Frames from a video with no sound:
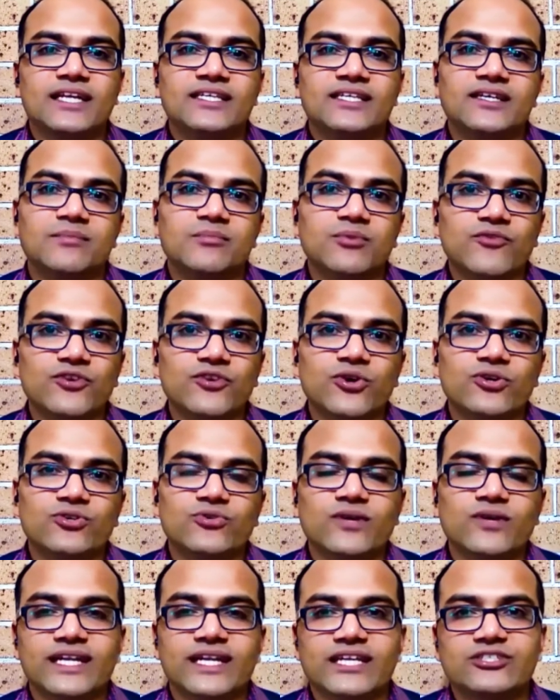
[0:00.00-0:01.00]
And moving
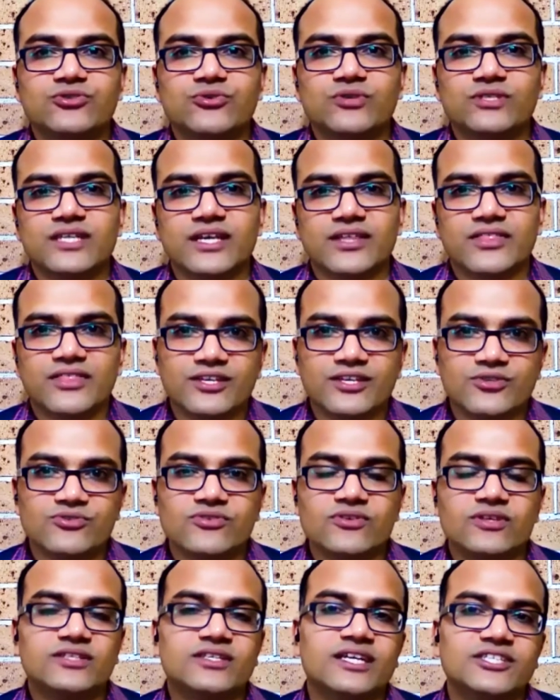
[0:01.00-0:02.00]
on to our next question, I
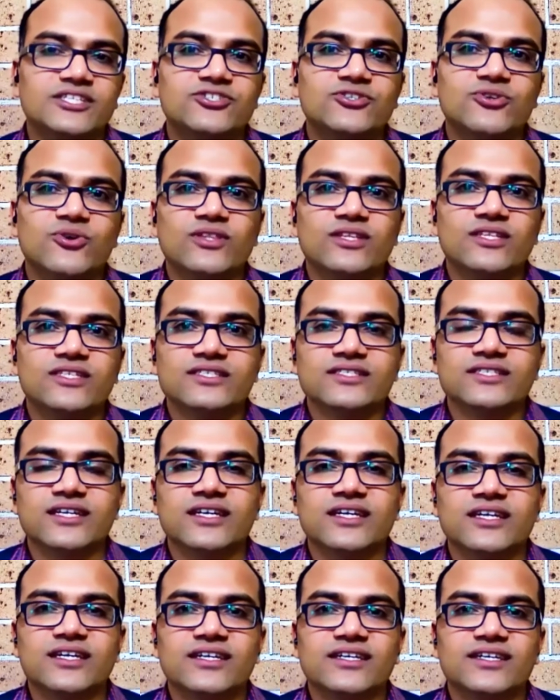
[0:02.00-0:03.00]
think you touched on
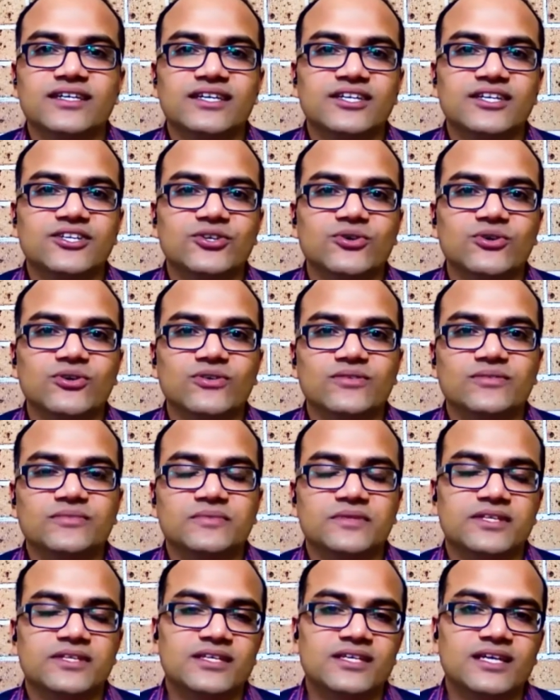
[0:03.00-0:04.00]
this in
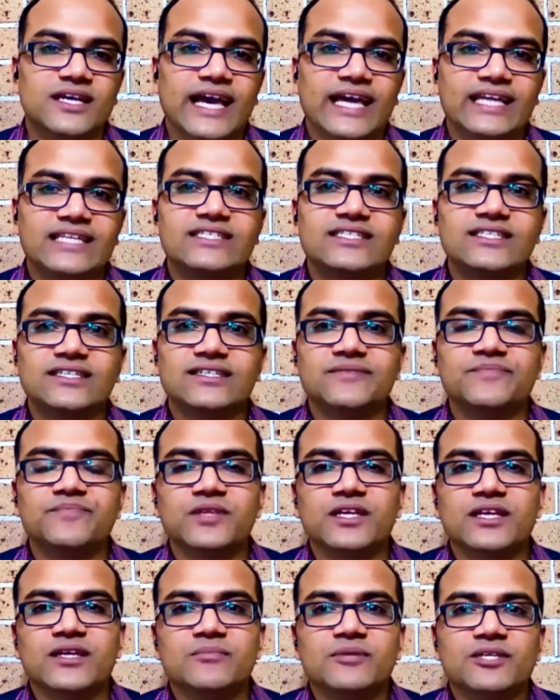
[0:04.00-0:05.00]
your answer.